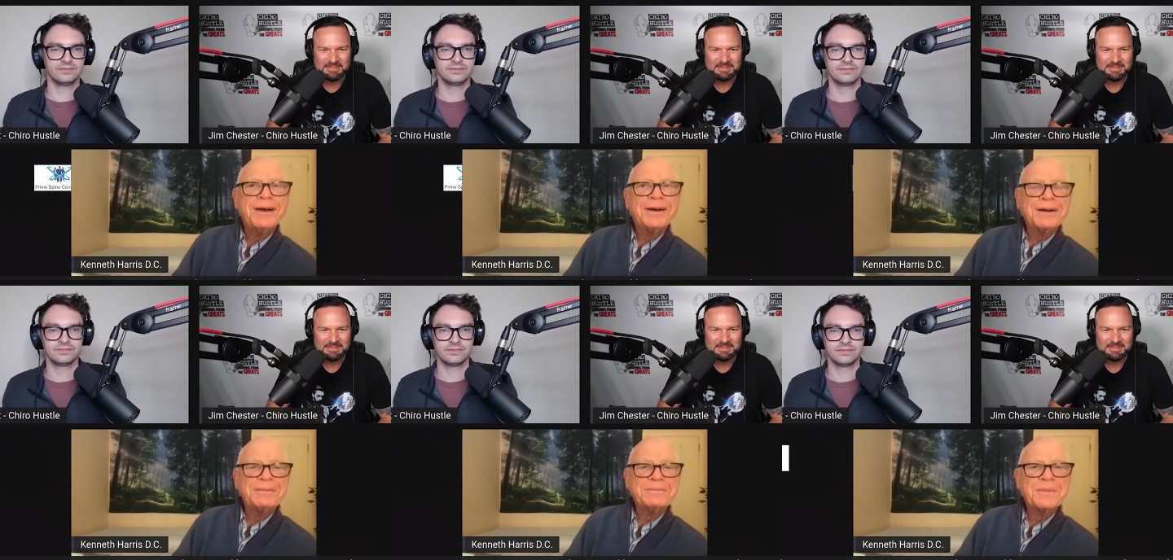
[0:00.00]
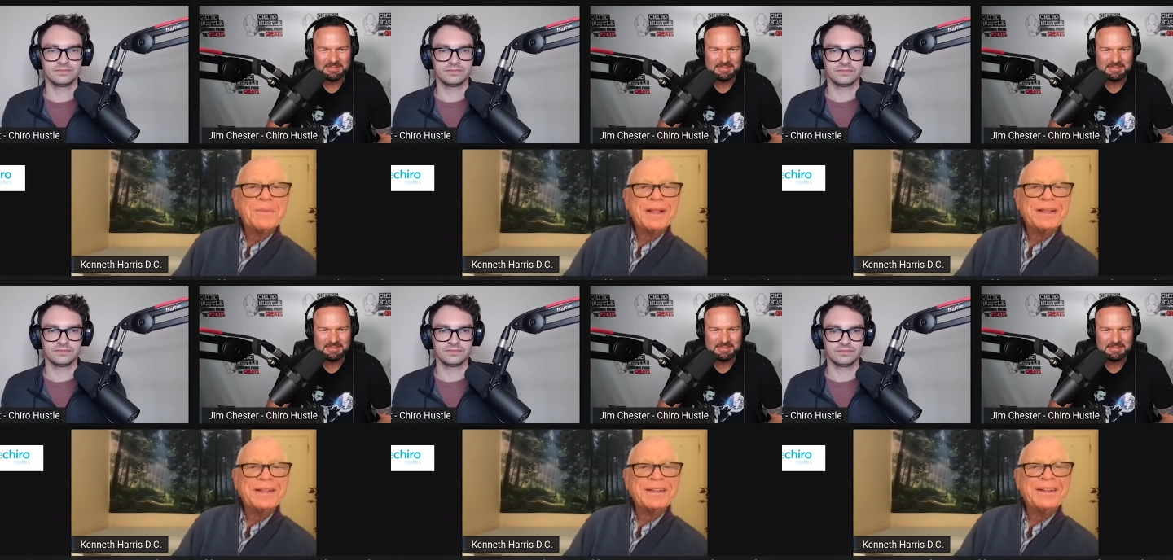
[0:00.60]
Speaker 1: uh,
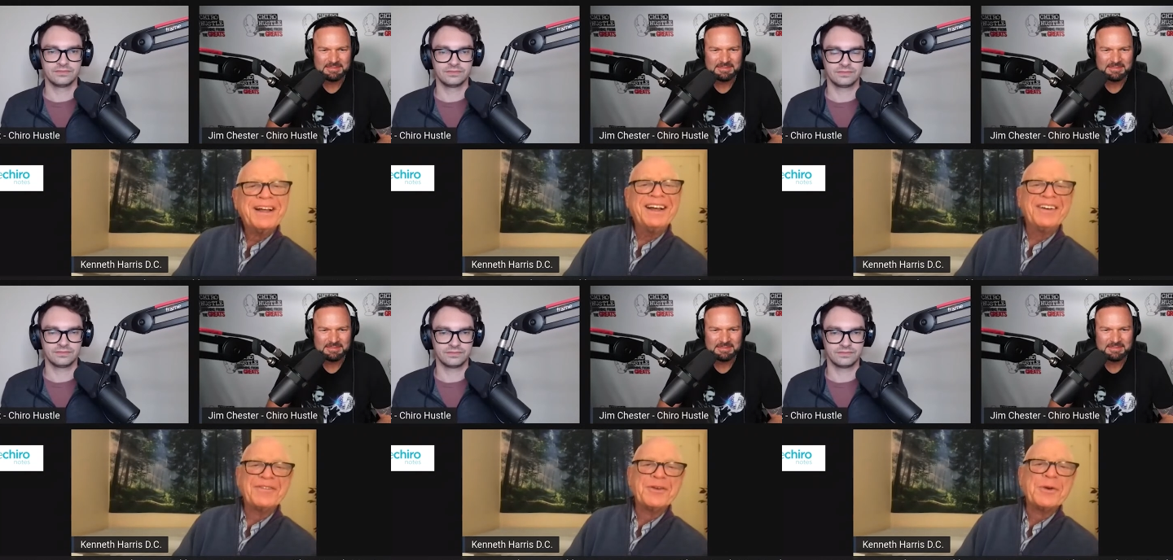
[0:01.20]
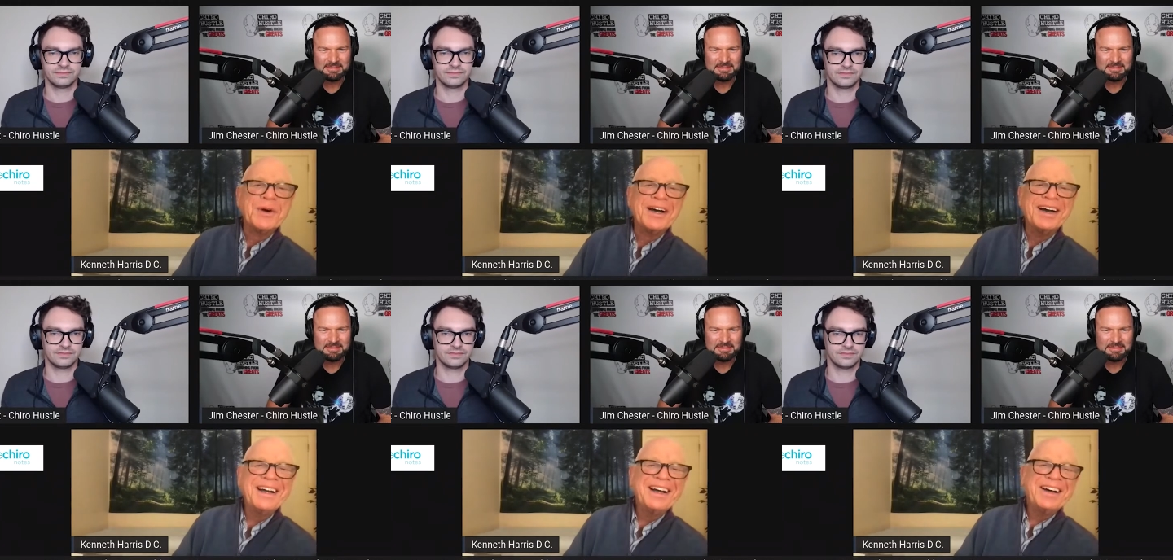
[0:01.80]

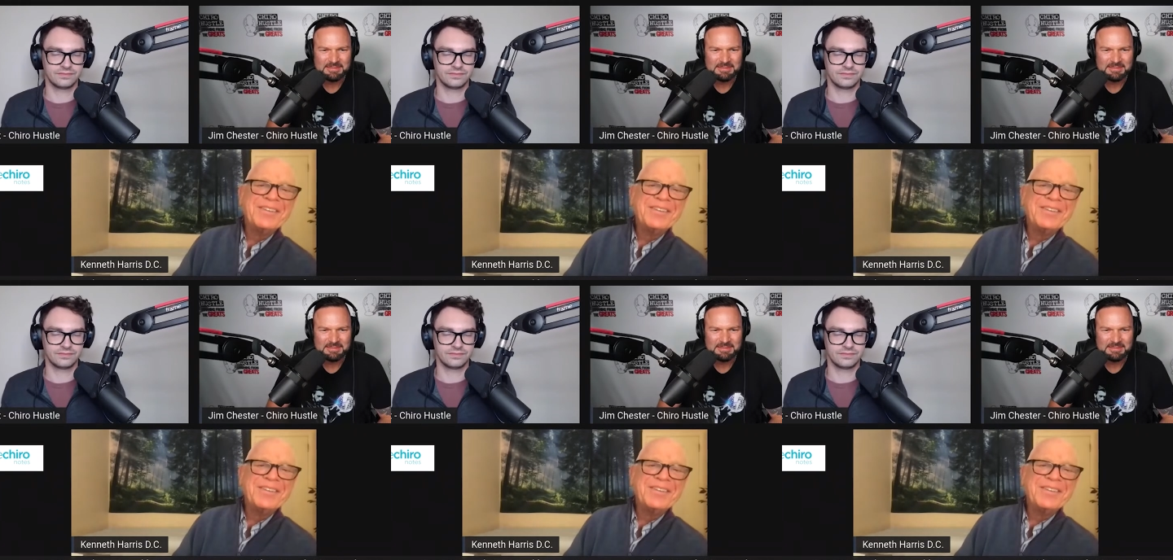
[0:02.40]
fewer.